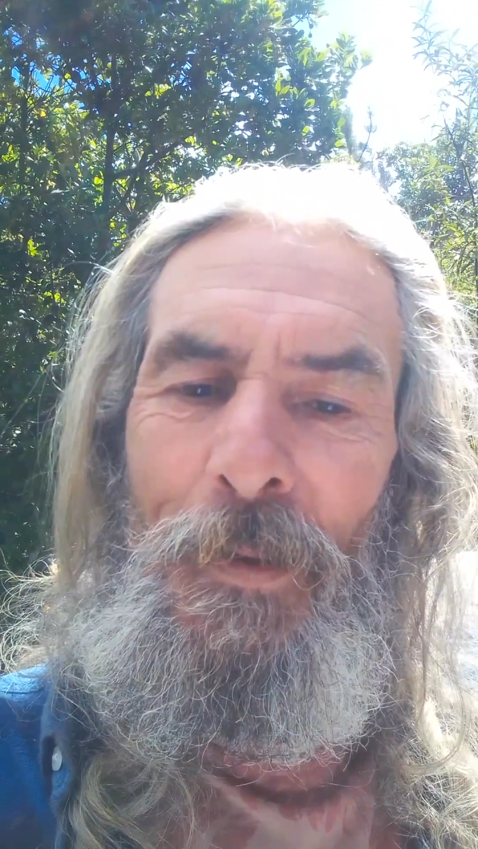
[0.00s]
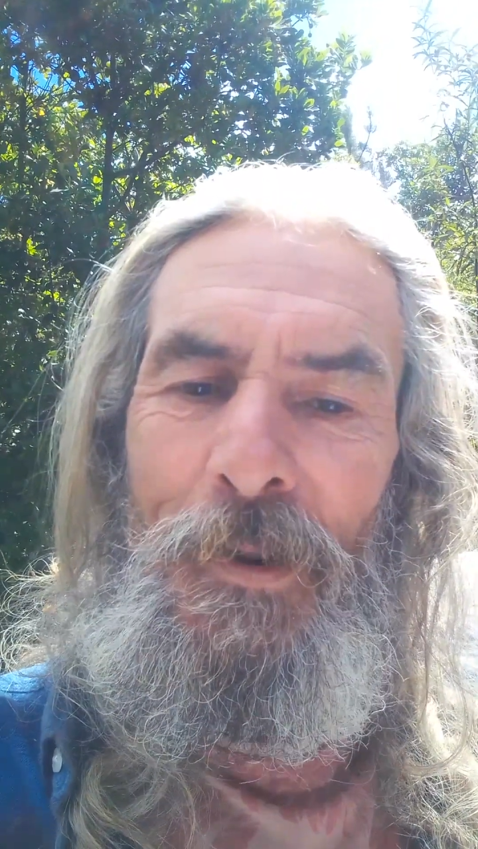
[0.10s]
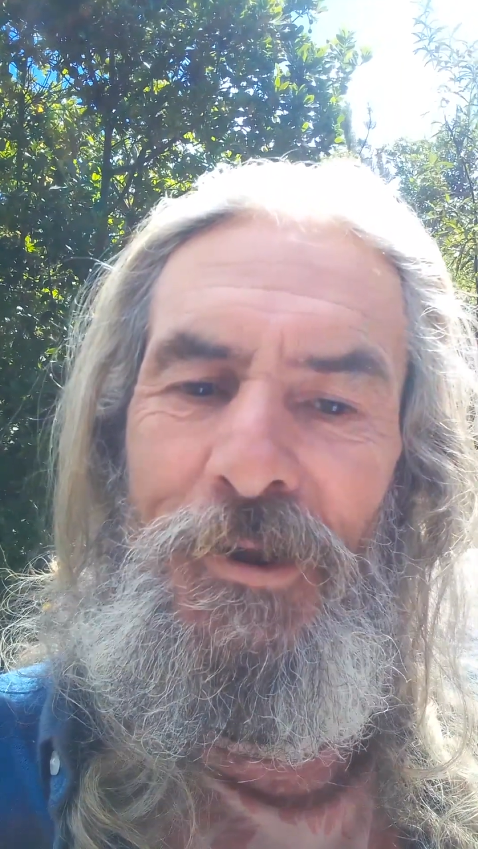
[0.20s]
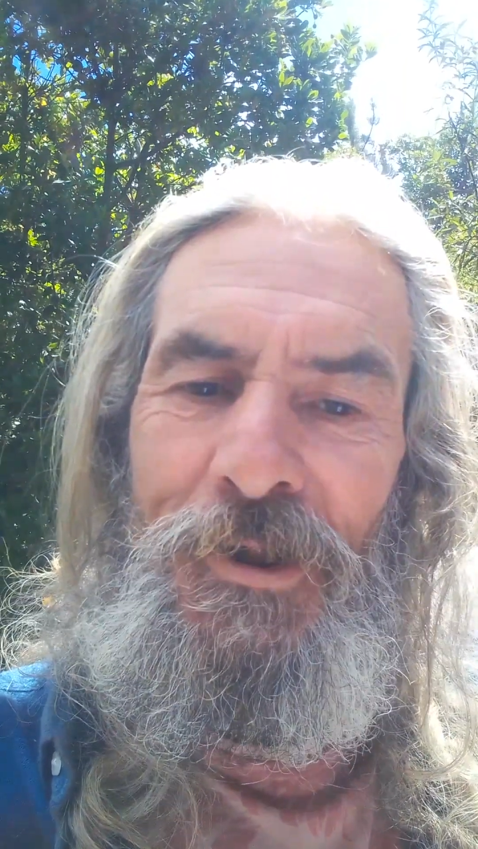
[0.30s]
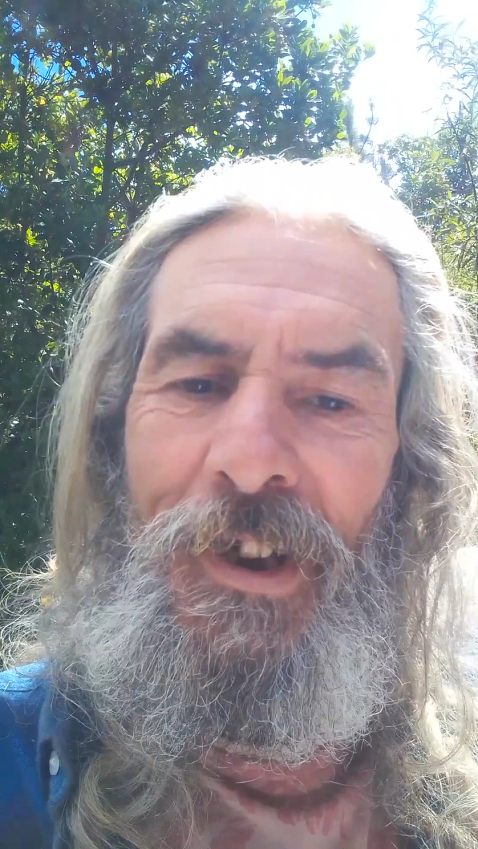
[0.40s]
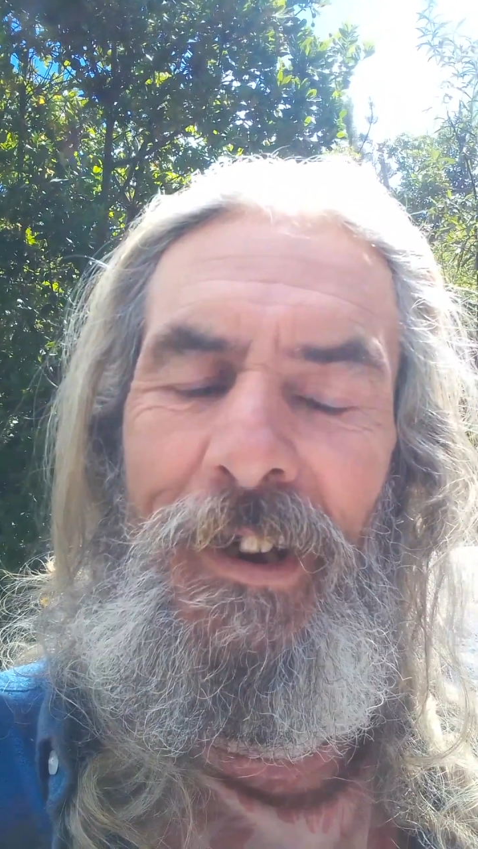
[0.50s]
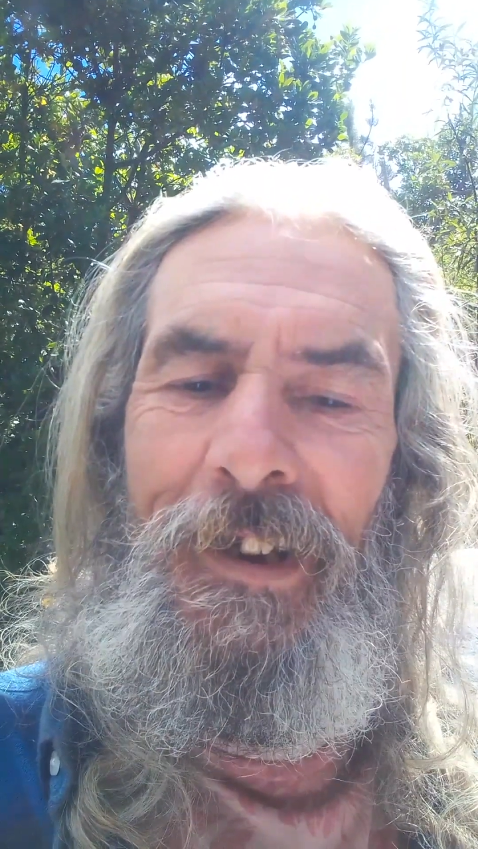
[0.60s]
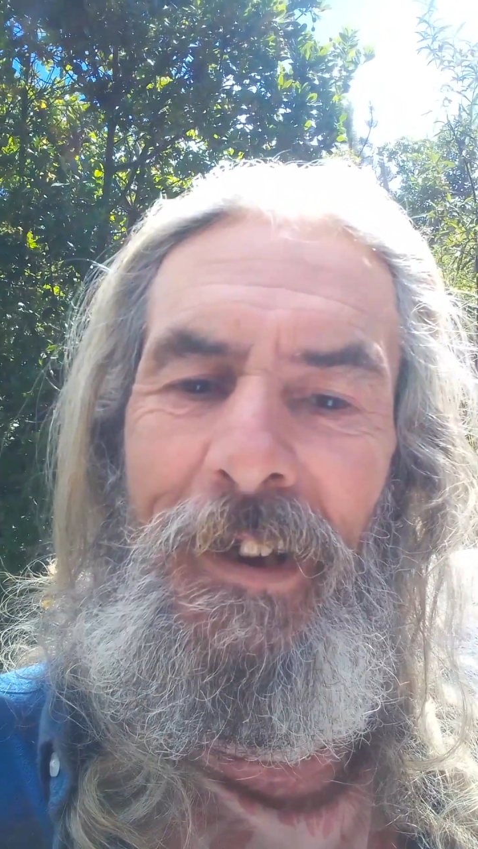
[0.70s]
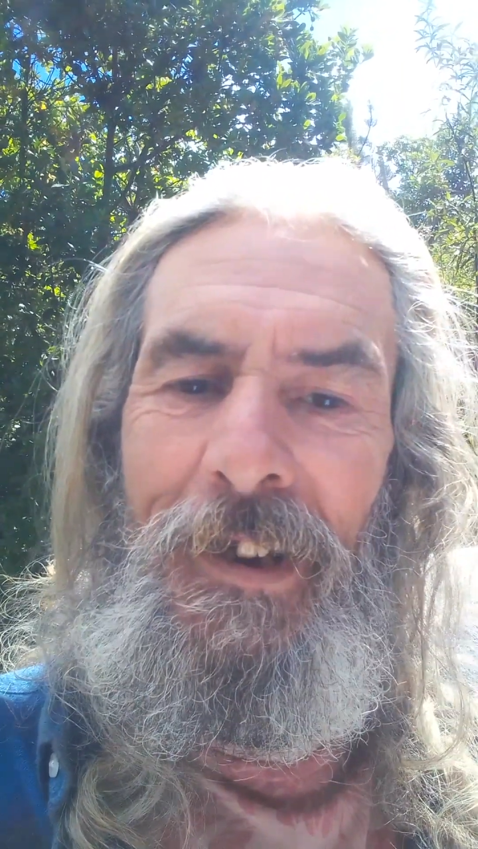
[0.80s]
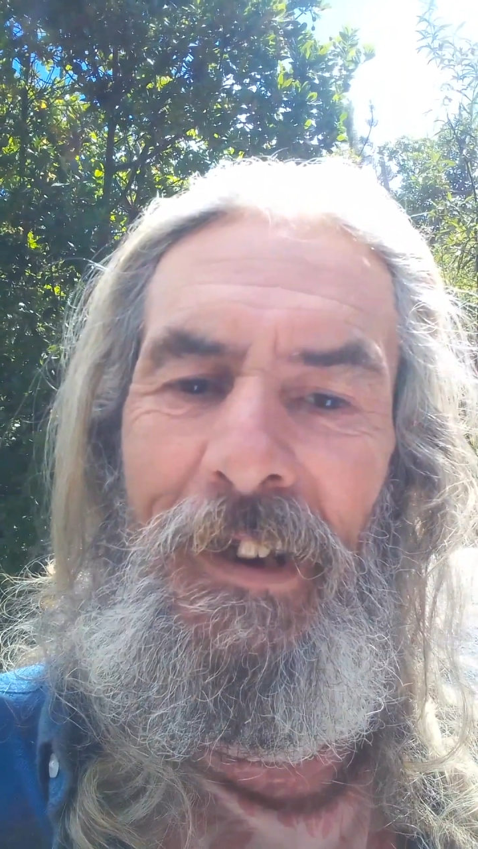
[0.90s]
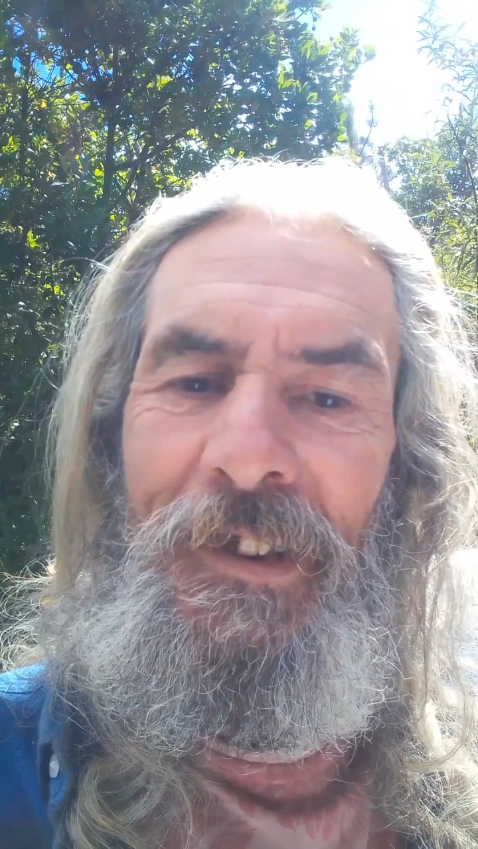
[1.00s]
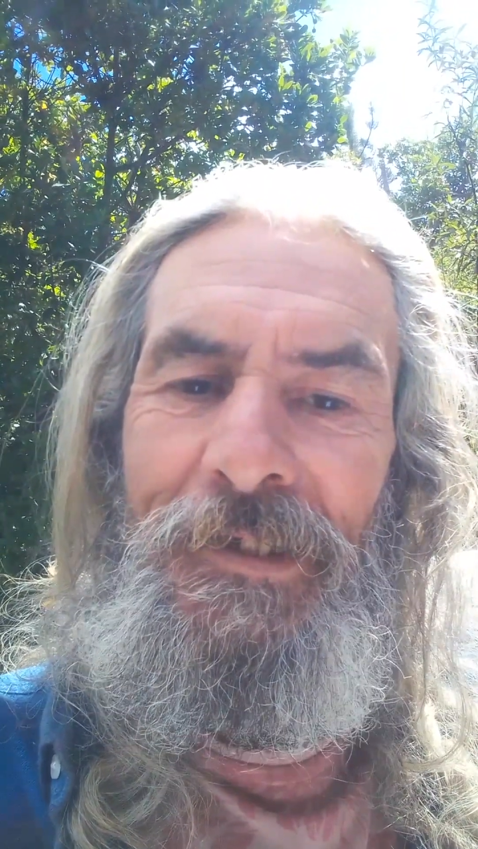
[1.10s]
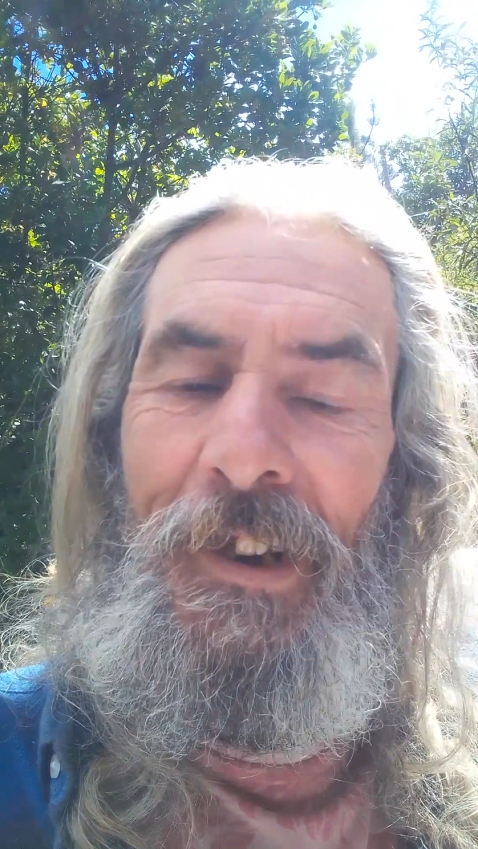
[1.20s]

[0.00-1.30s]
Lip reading: The she is